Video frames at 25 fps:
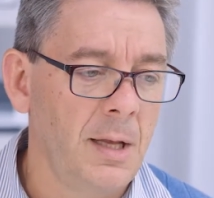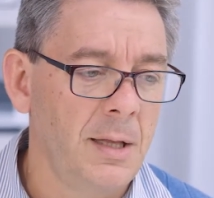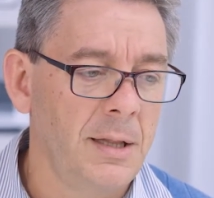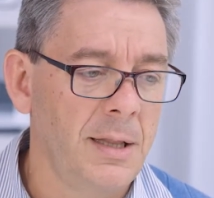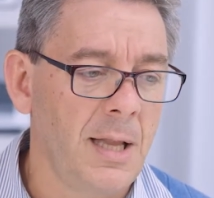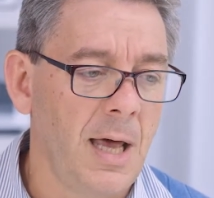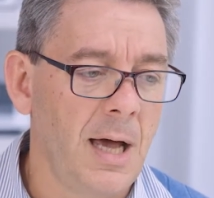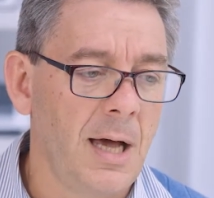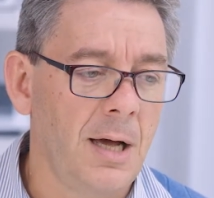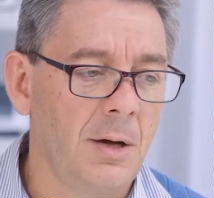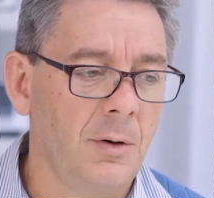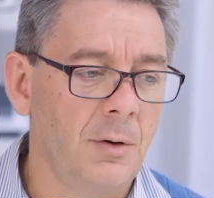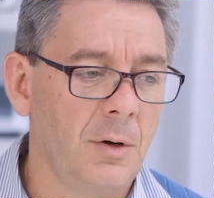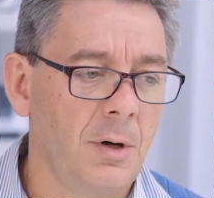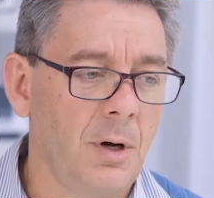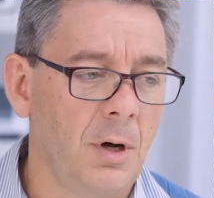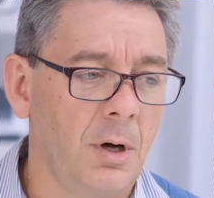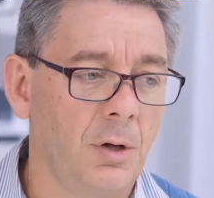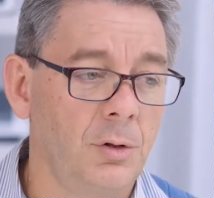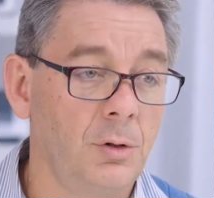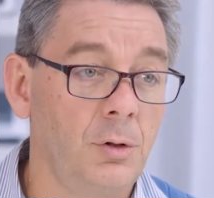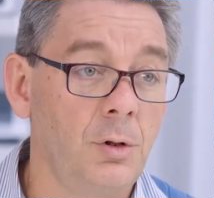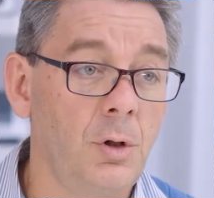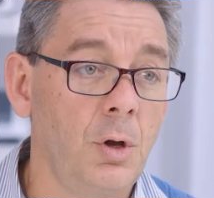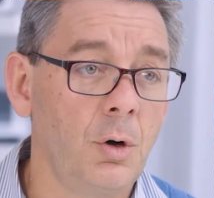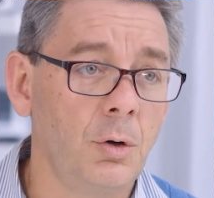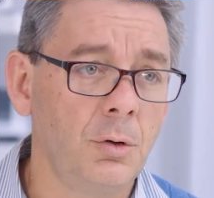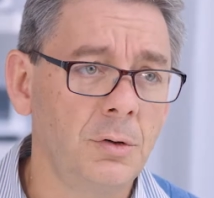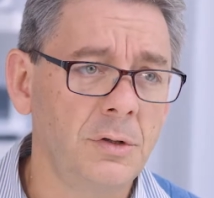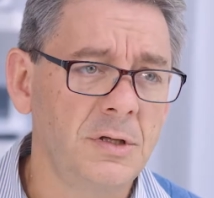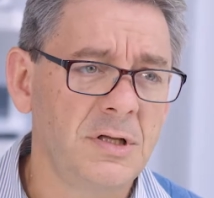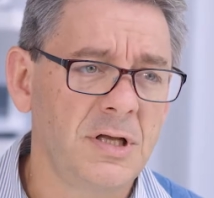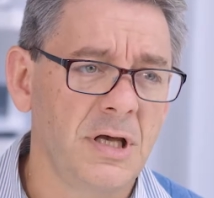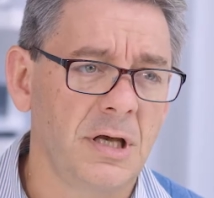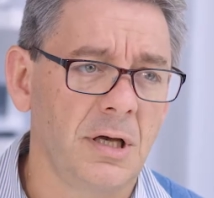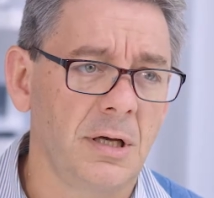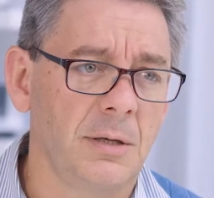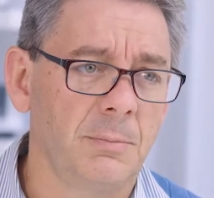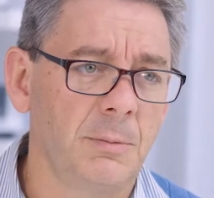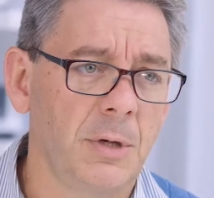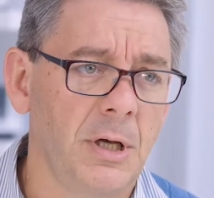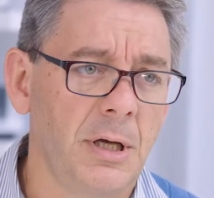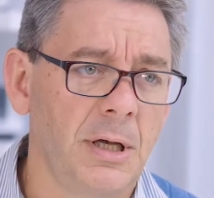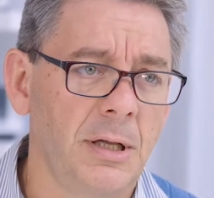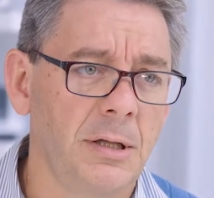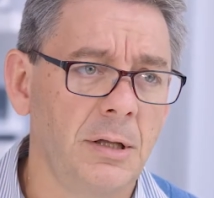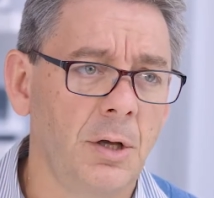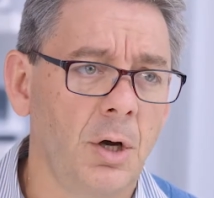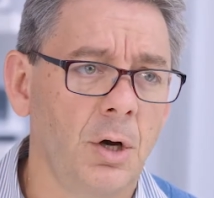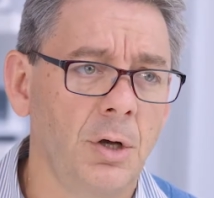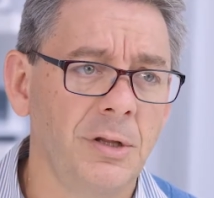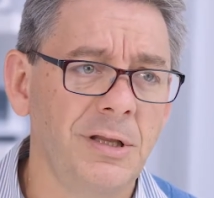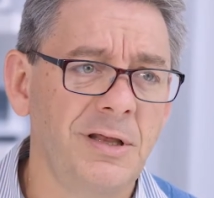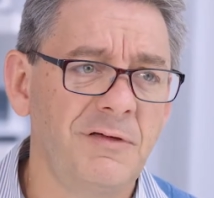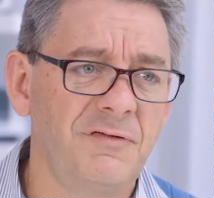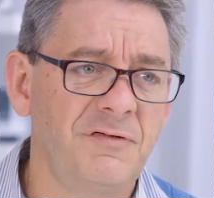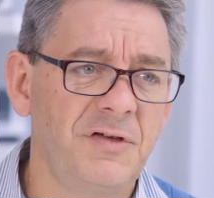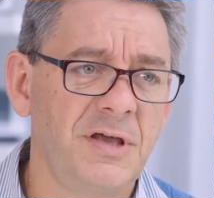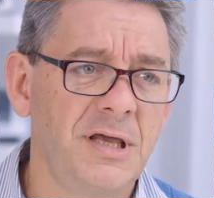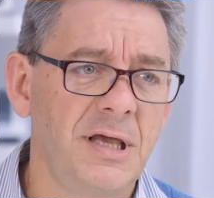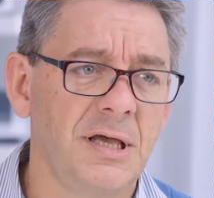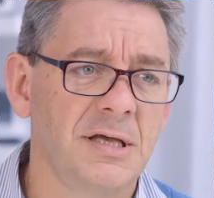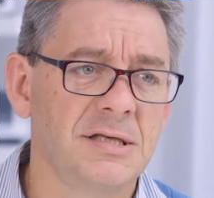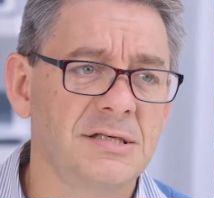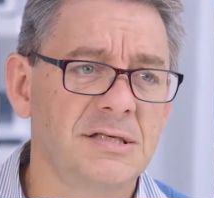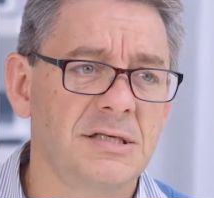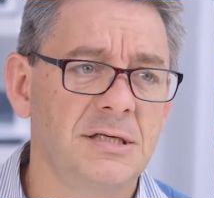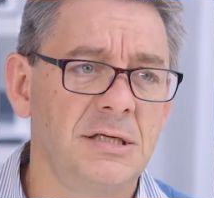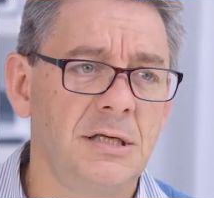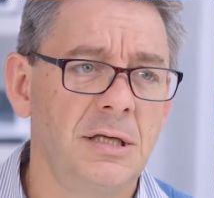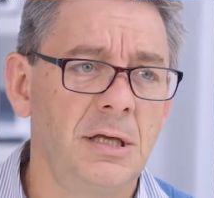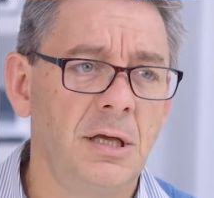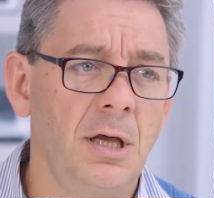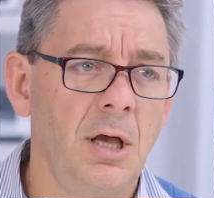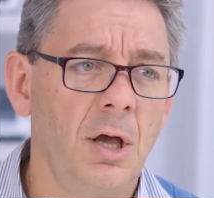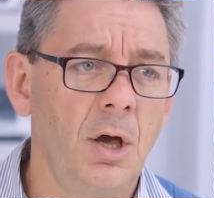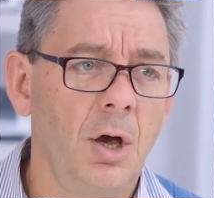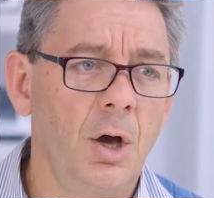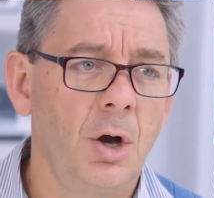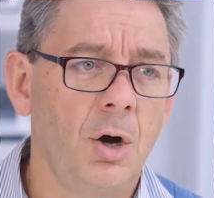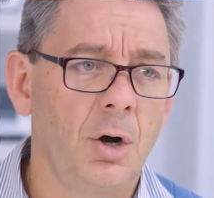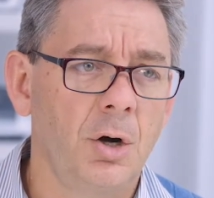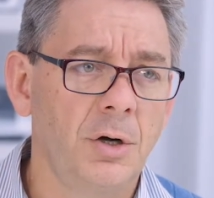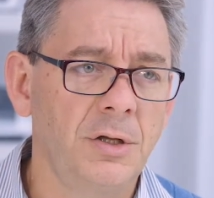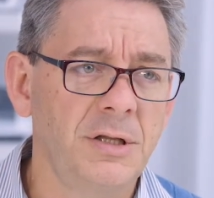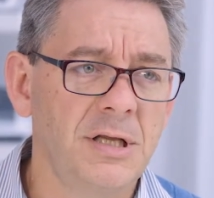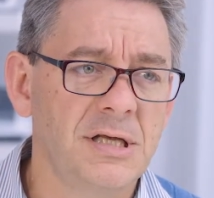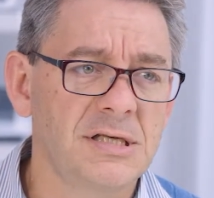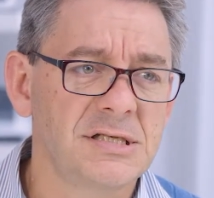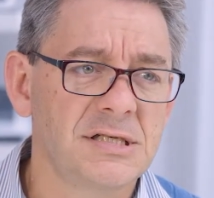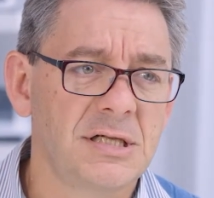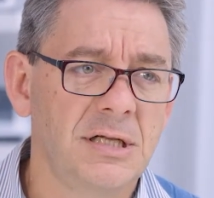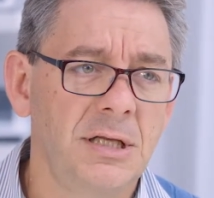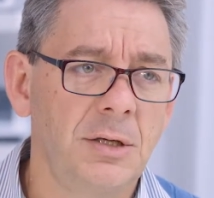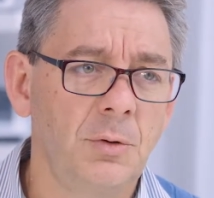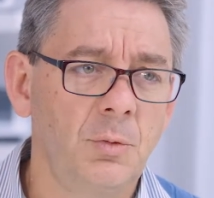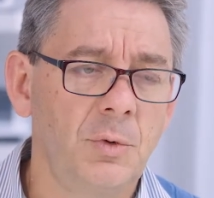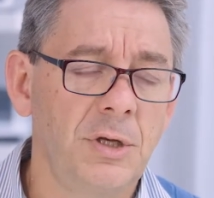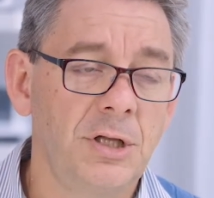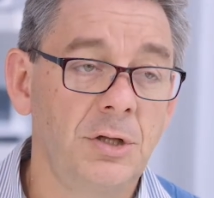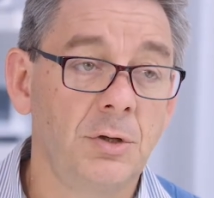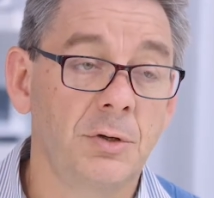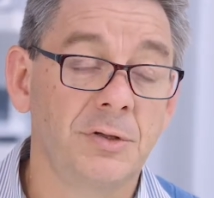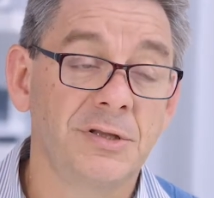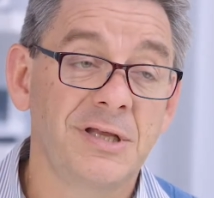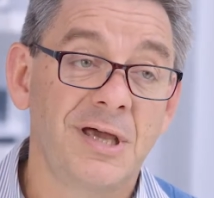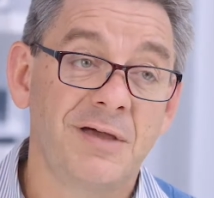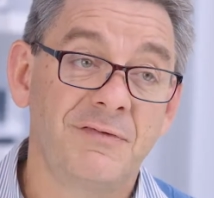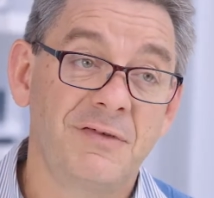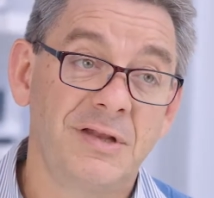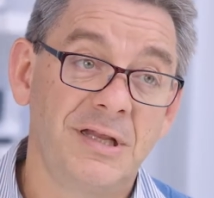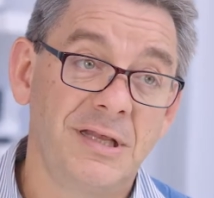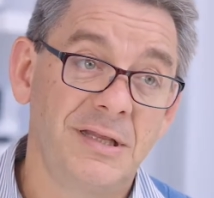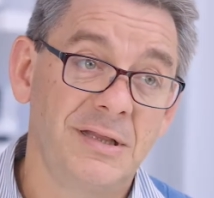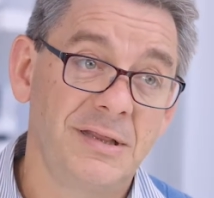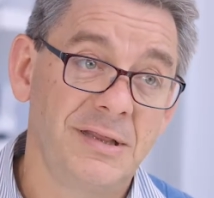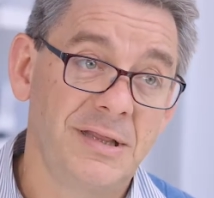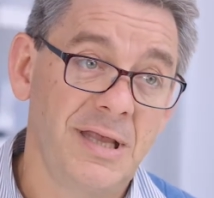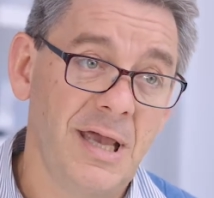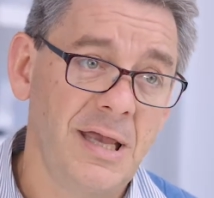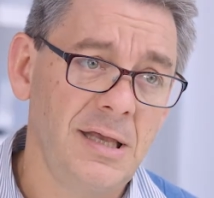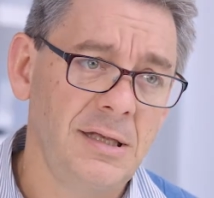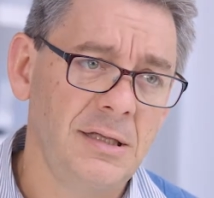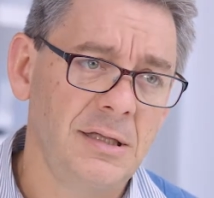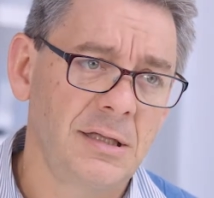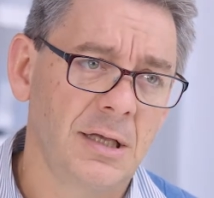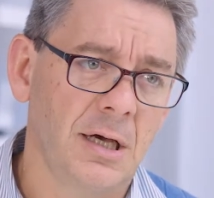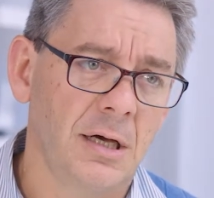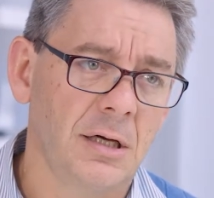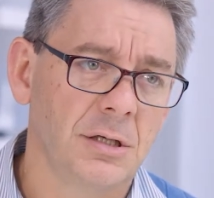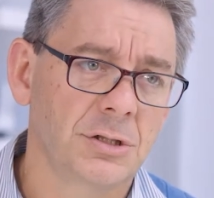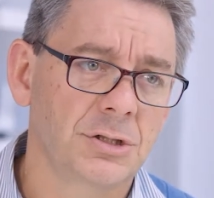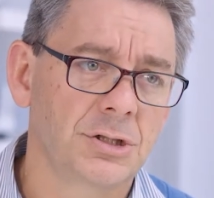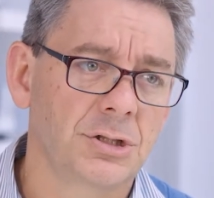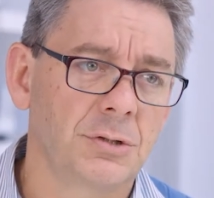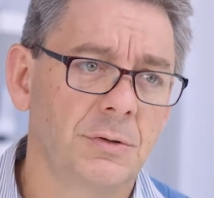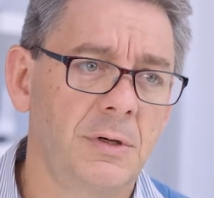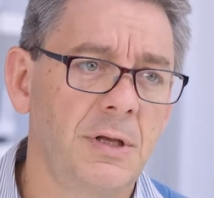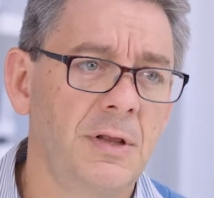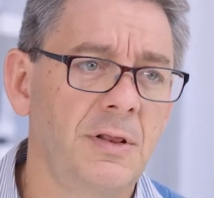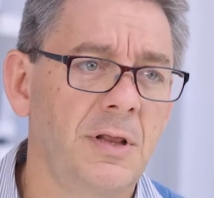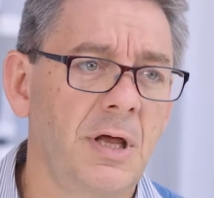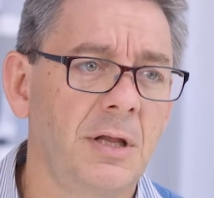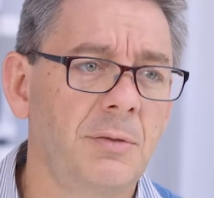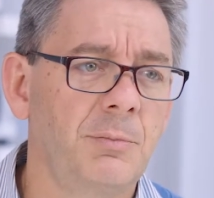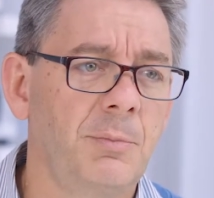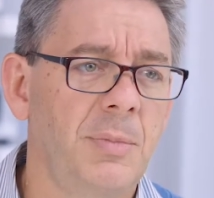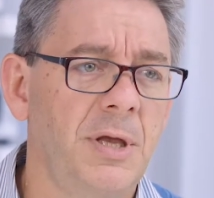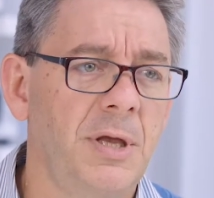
Now, on long-term and on efficacy, honestly, we don't have any data showing that